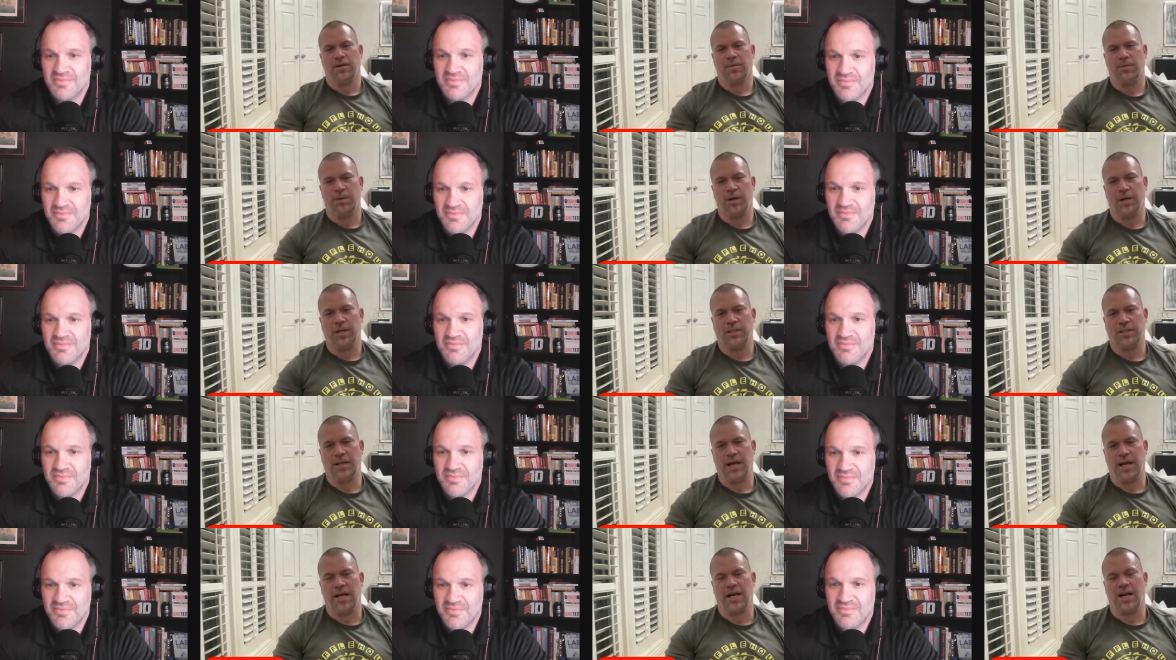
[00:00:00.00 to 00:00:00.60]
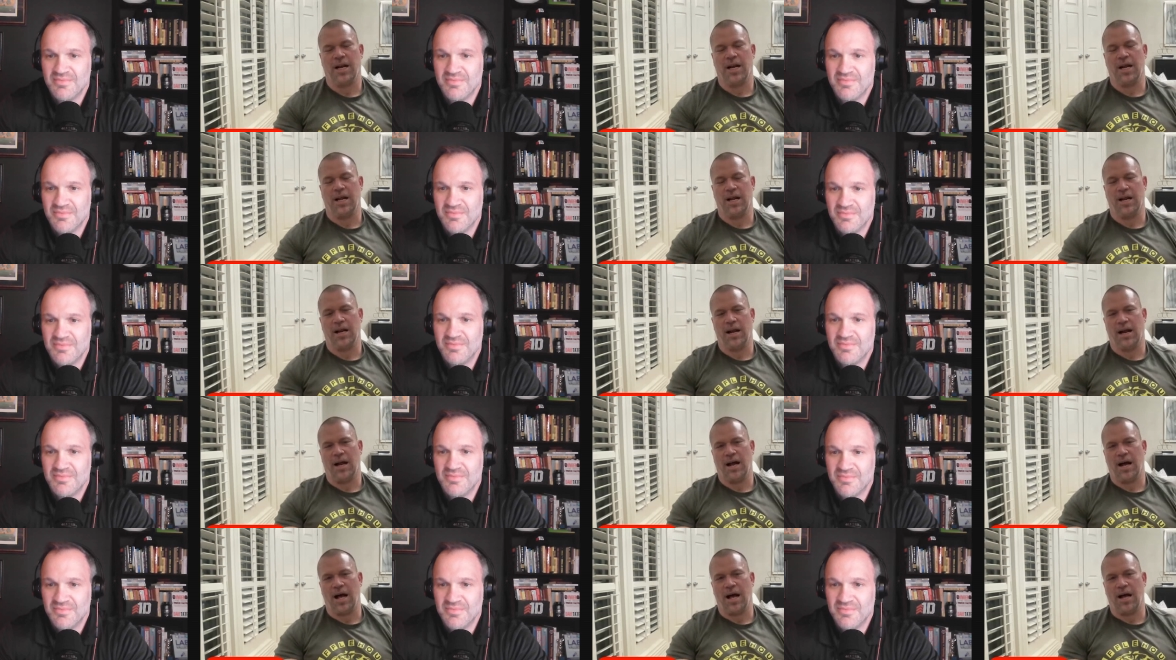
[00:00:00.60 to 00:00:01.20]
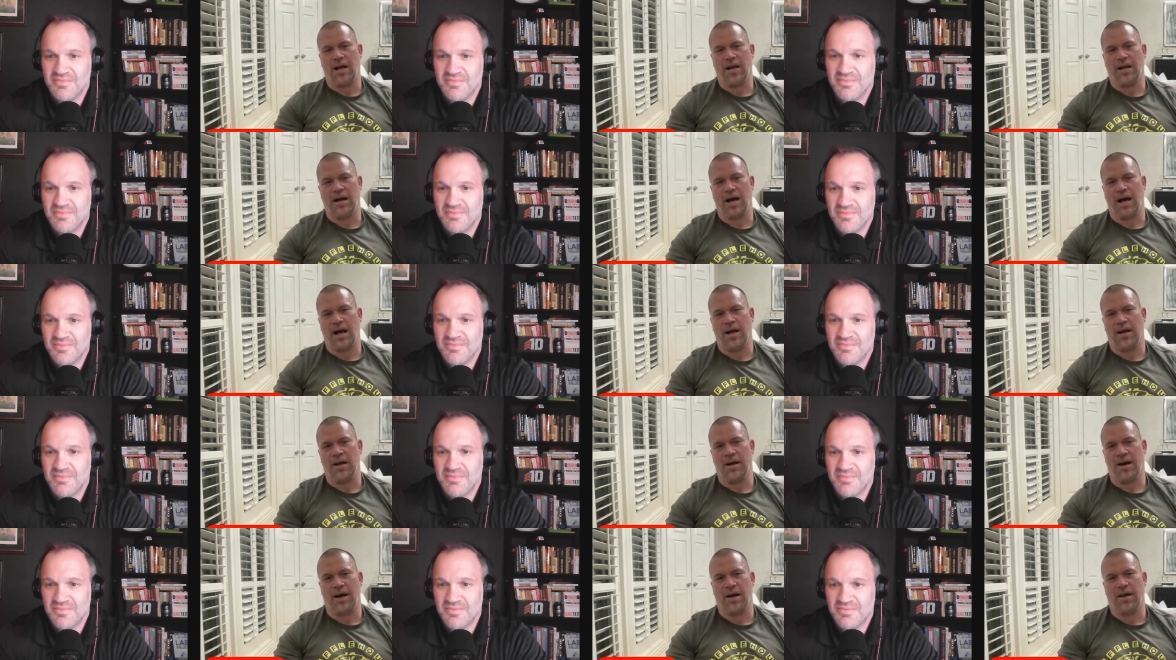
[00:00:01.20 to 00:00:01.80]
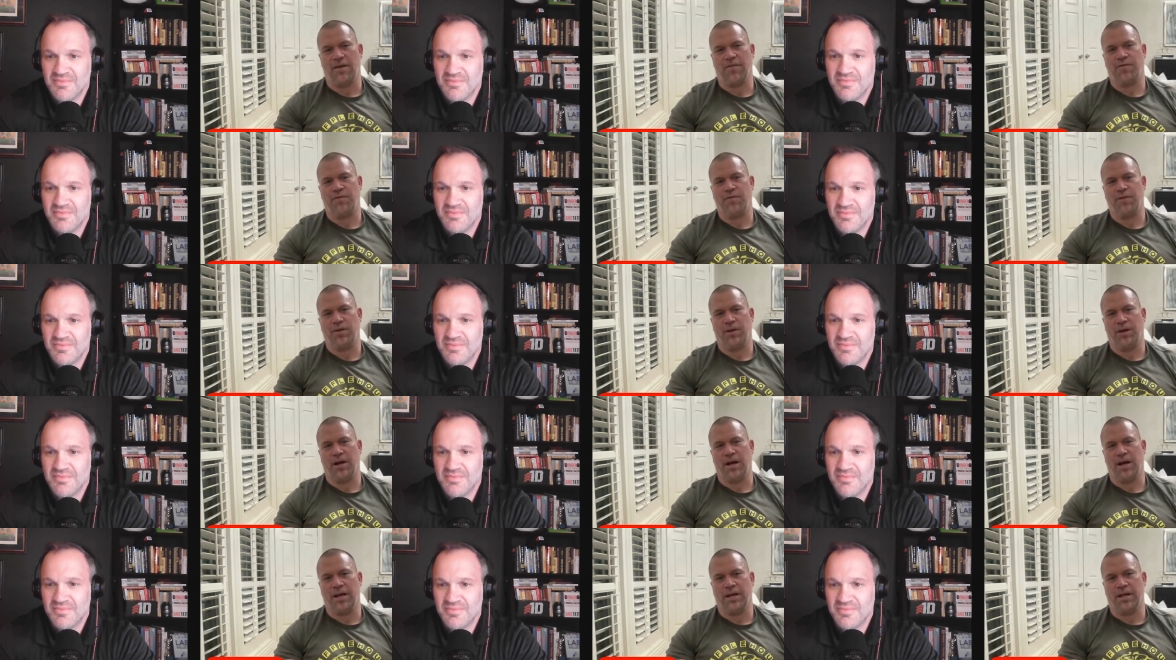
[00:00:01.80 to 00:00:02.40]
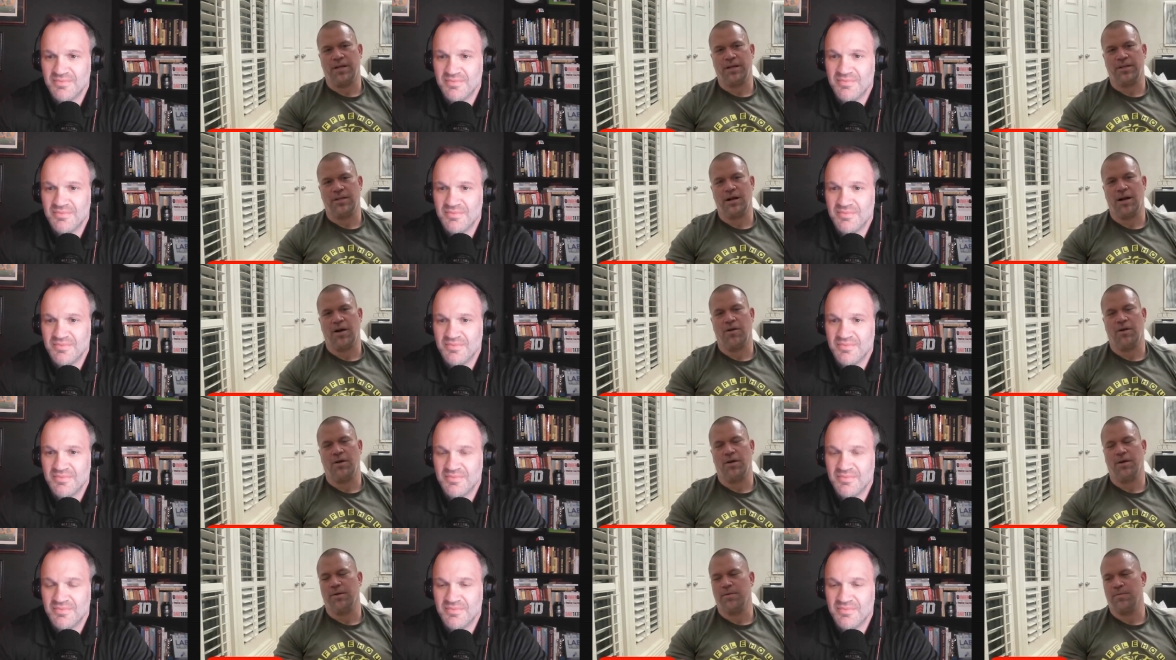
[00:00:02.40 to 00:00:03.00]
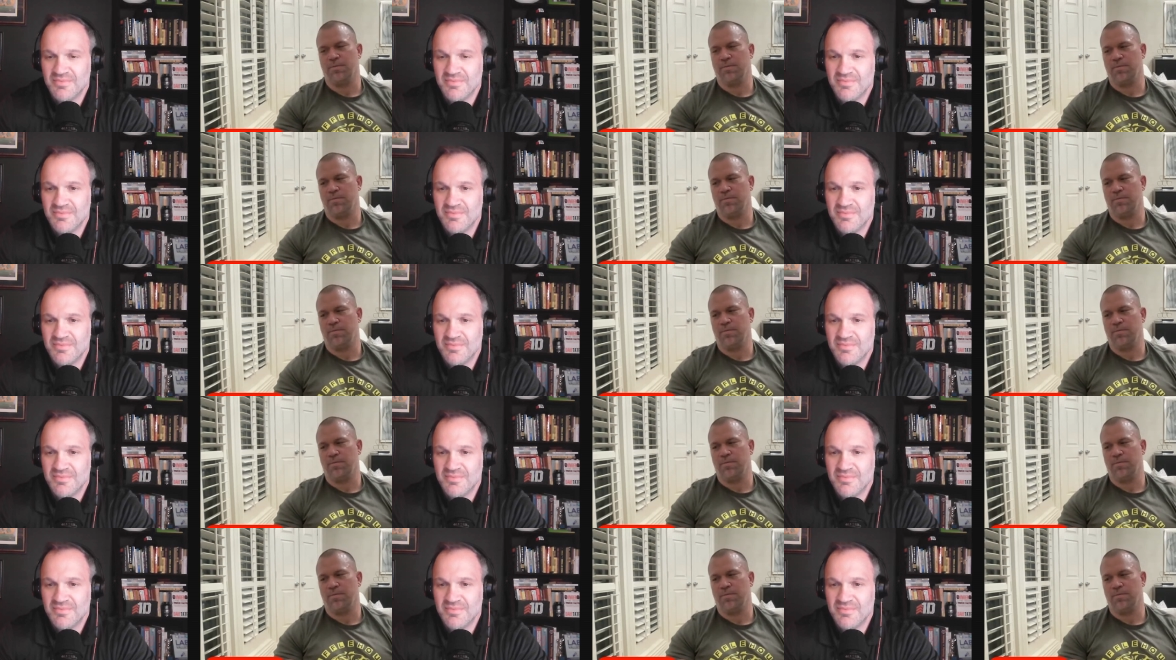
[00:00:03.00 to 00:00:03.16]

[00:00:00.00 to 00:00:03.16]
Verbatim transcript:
Speaker 1: we can take it. And I, I, I feel like not only